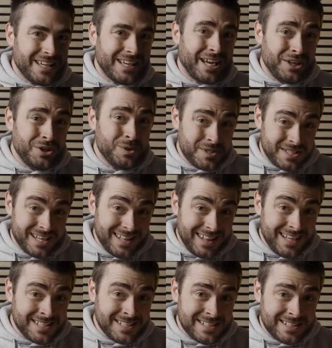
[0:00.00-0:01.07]
Can you see
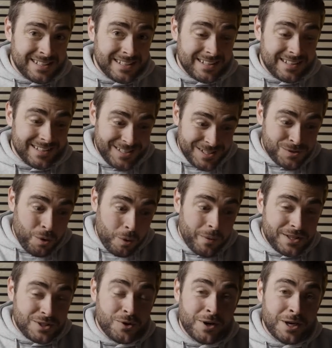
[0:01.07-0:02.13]
this? This is what we're
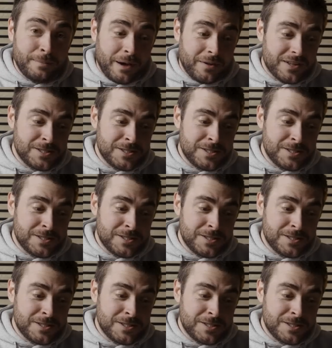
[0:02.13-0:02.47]
talking about.